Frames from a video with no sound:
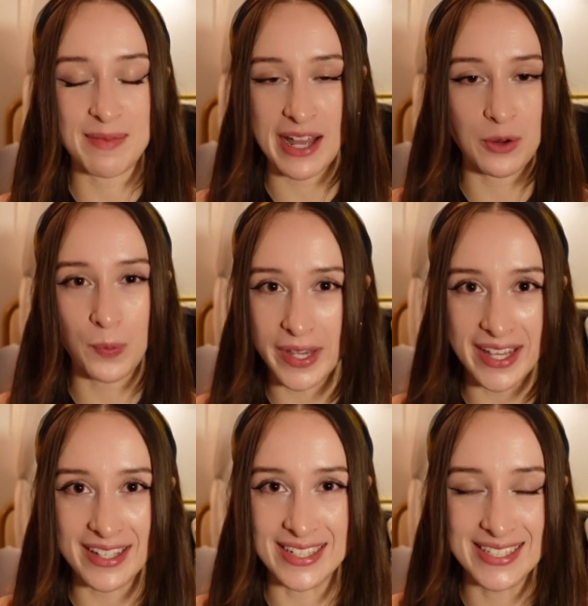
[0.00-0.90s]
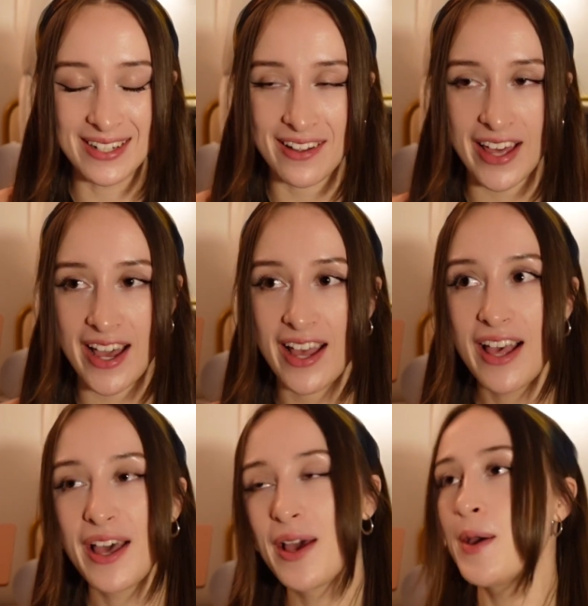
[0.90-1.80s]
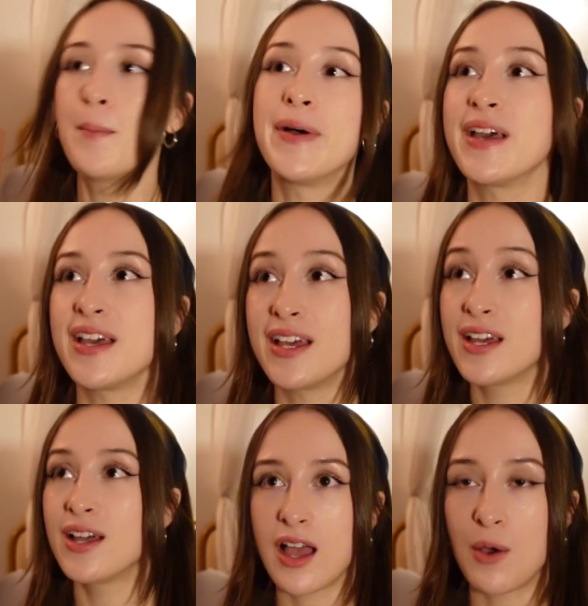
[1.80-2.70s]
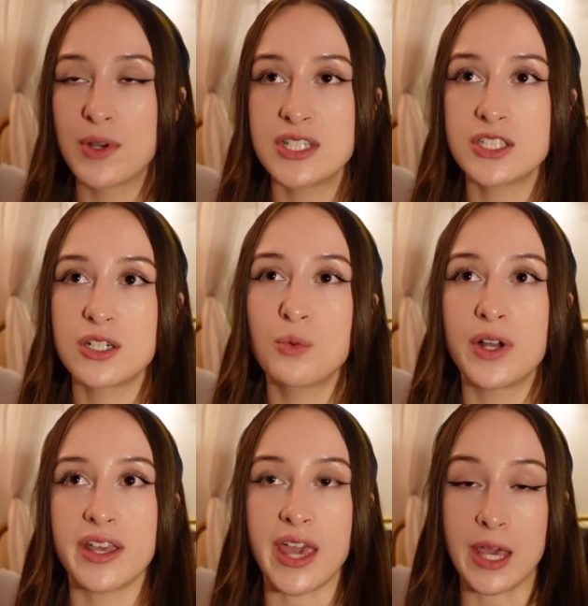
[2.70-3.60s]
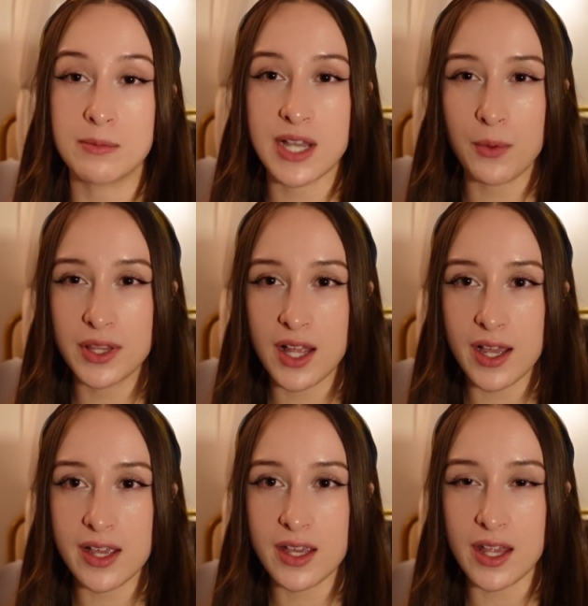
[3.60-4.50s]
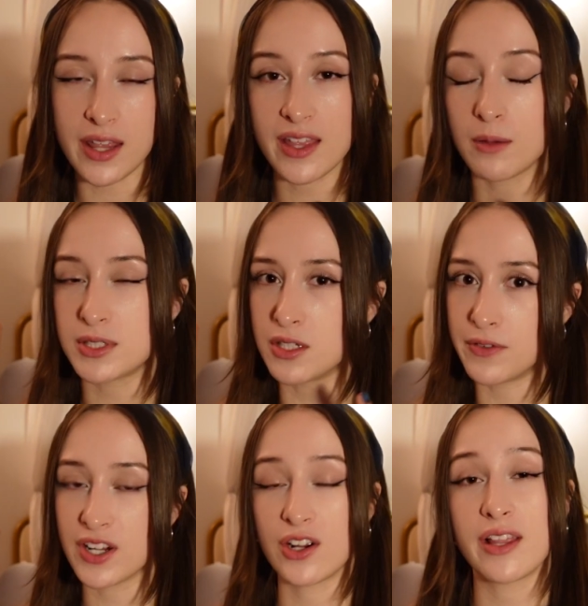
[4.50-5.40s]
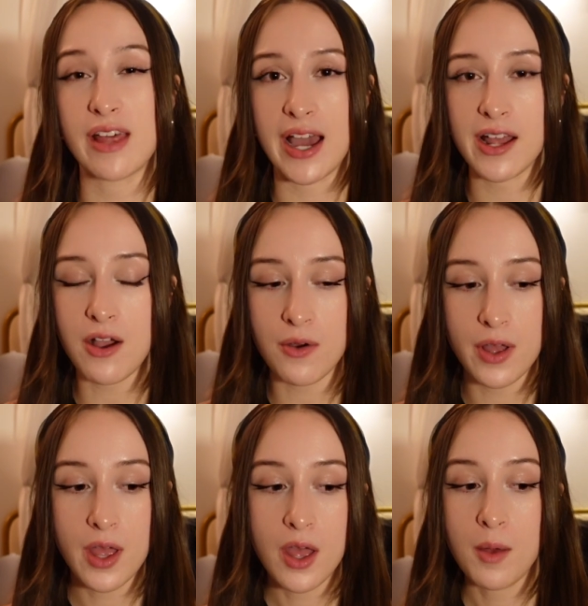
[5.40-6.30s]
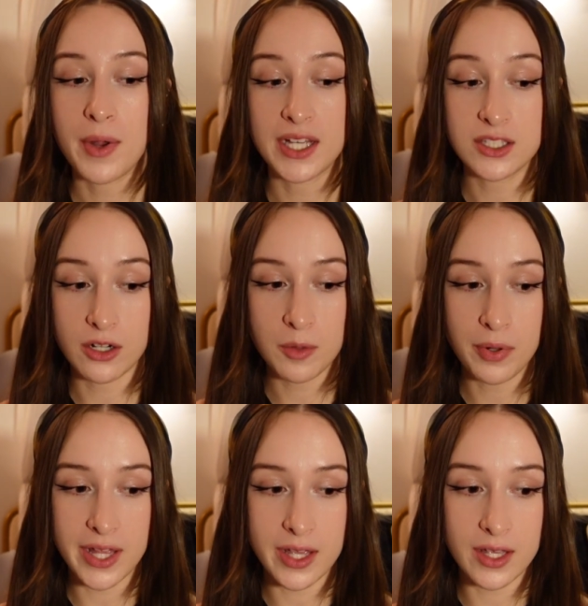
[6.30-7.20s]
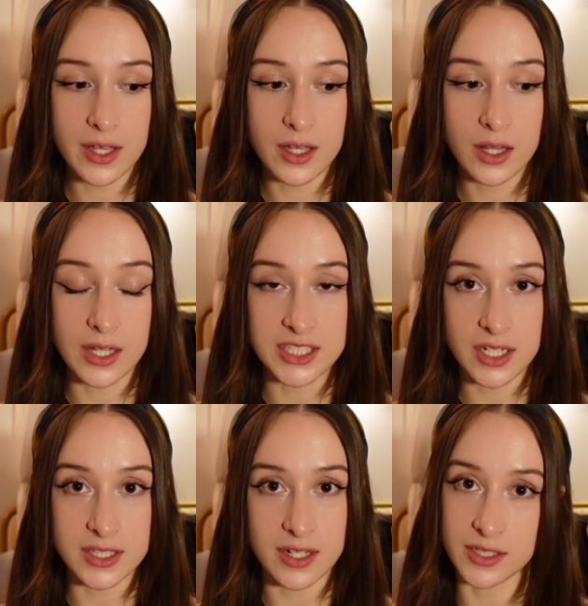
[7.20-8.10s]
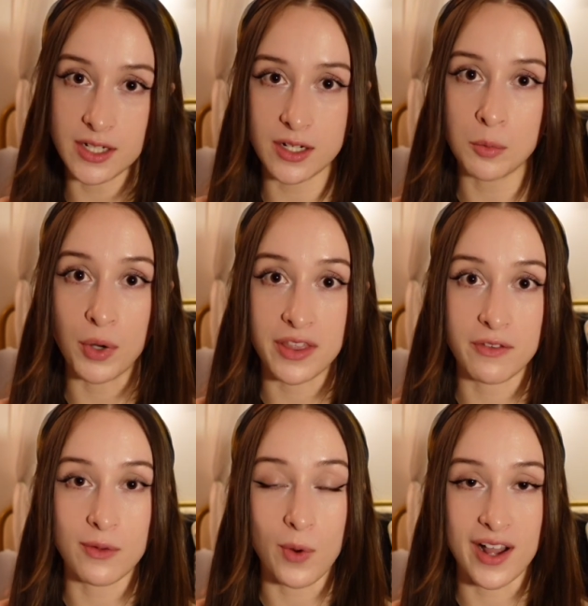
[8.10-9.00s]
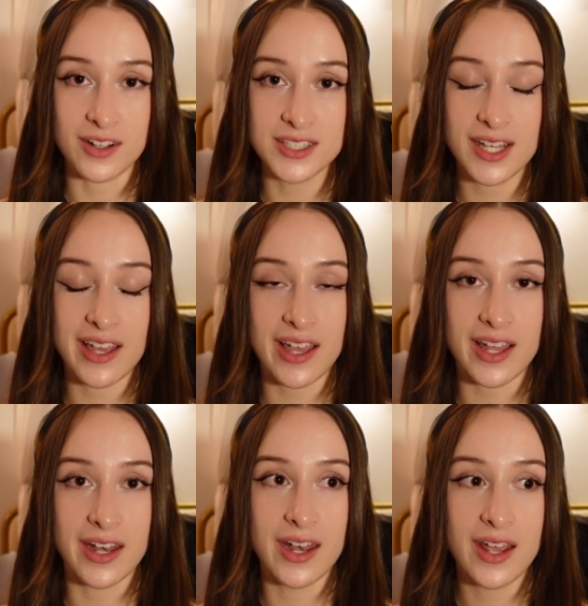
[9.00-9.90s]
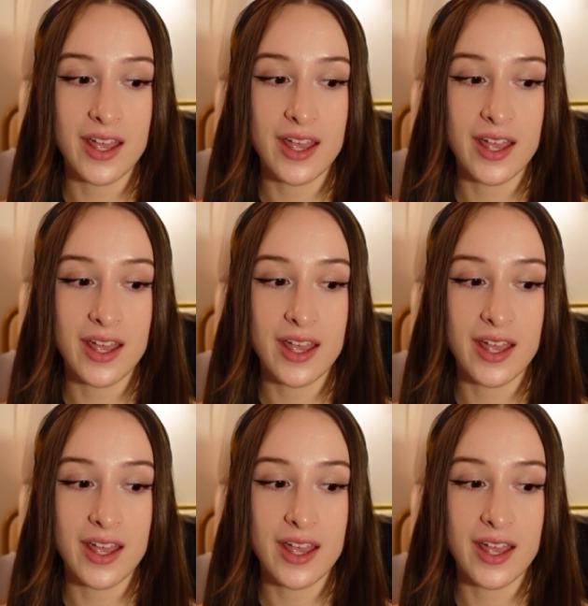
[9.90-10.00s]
and I had a Wii and all that, but I wasn't sure what games I would like, and I think I'm still figuring that out. But I started playing Legend of Zelda Breath of the Wild, and